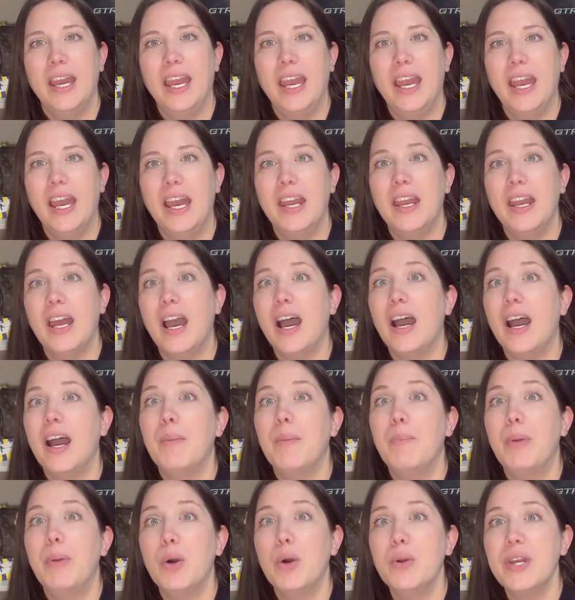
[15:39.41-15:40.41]
And
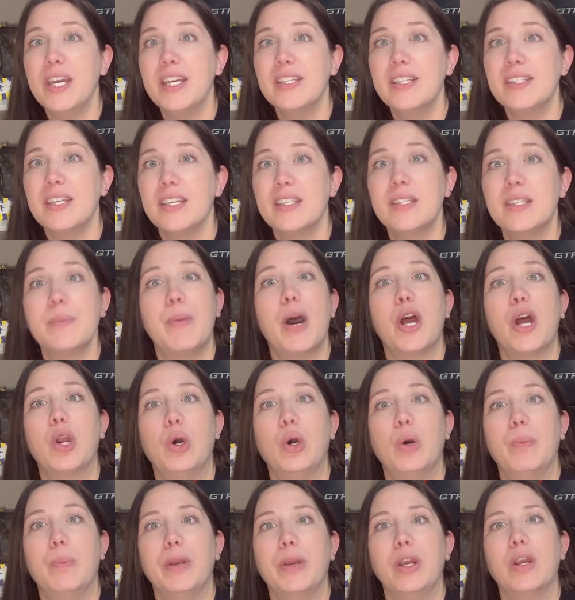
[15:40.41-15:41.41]
bonus, it's a
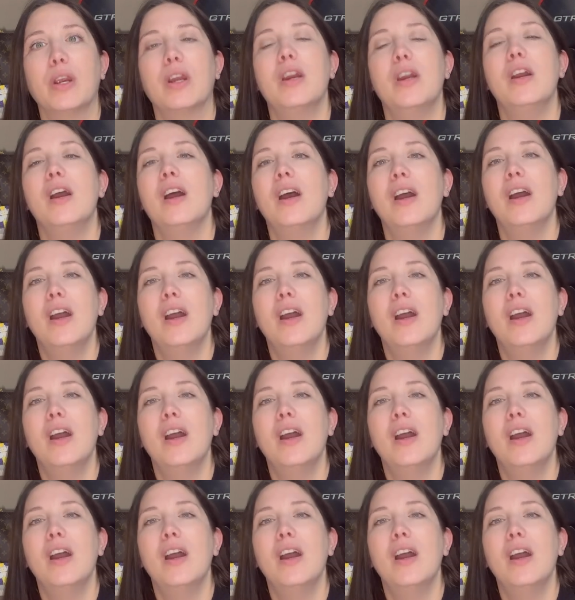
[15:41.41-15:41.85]
bottle opener.